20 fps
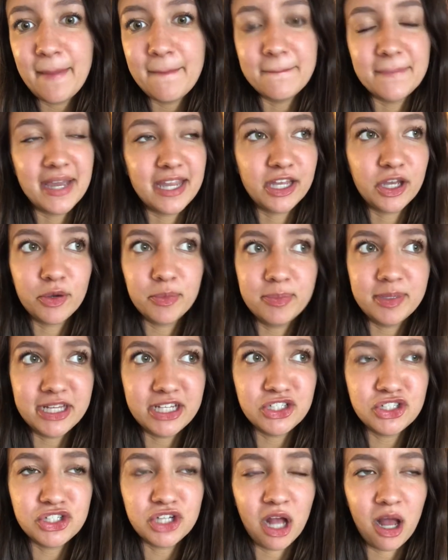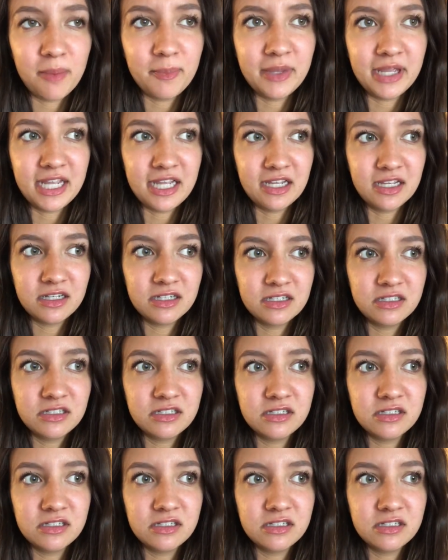might go beach shopping,